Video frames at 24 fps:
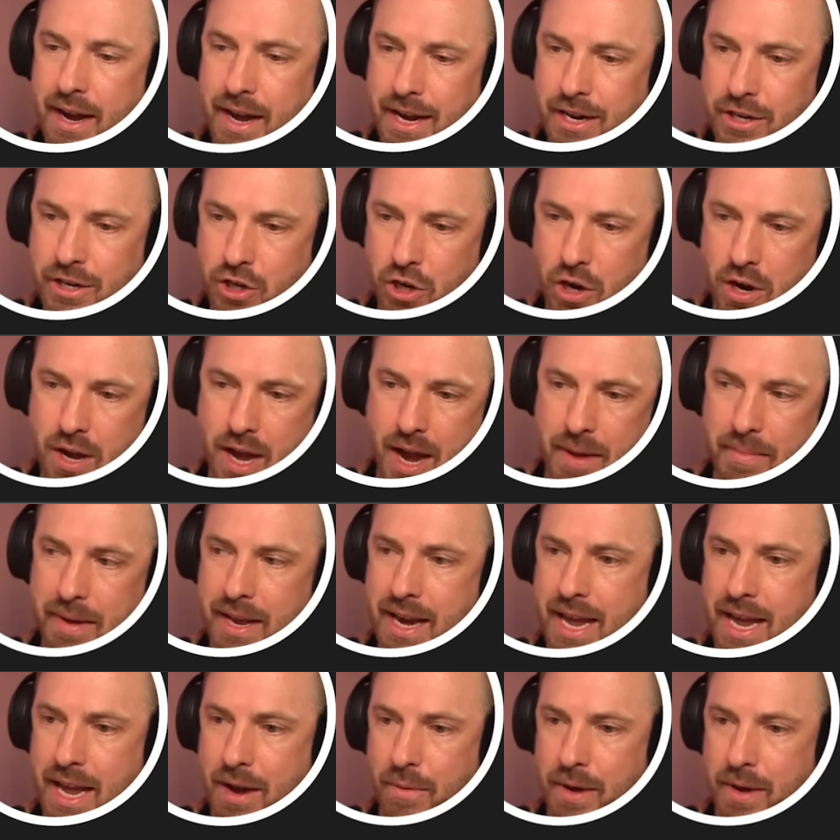it should come
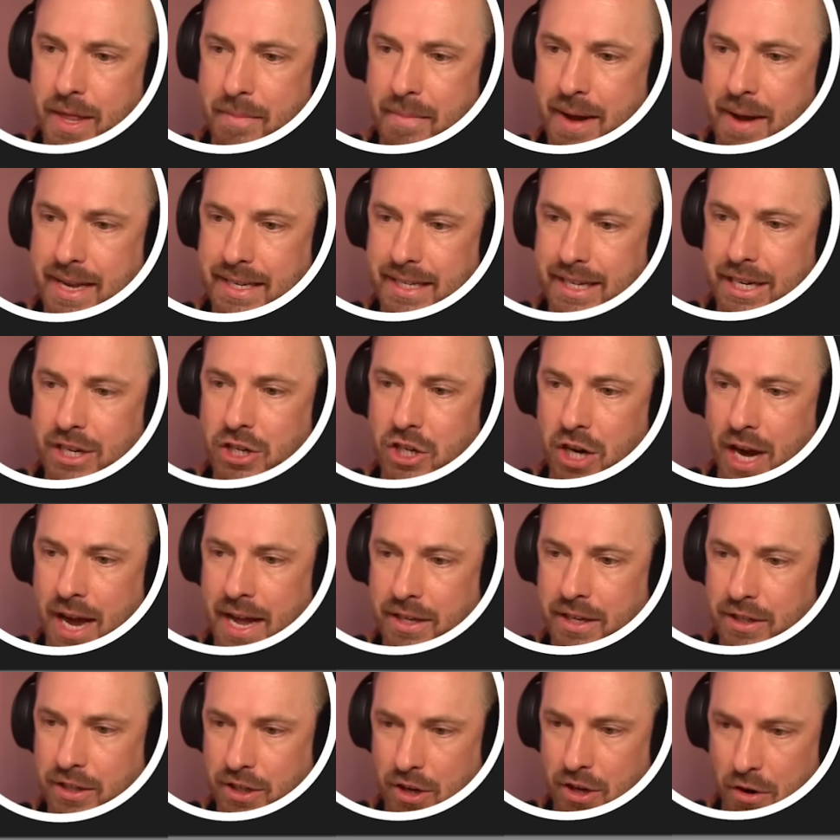in here with a message,
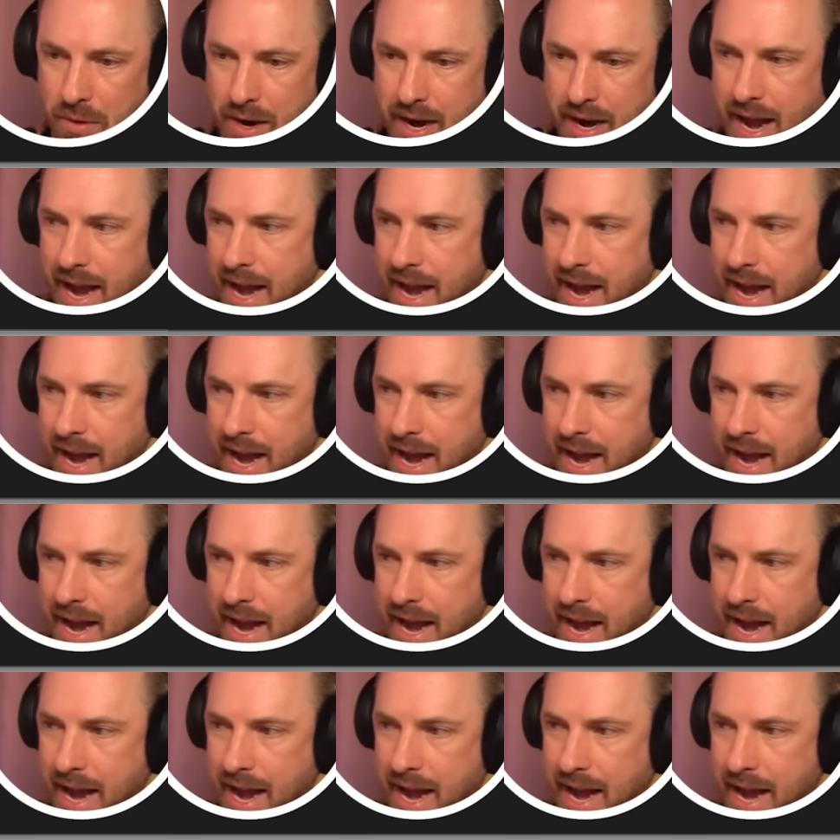and so it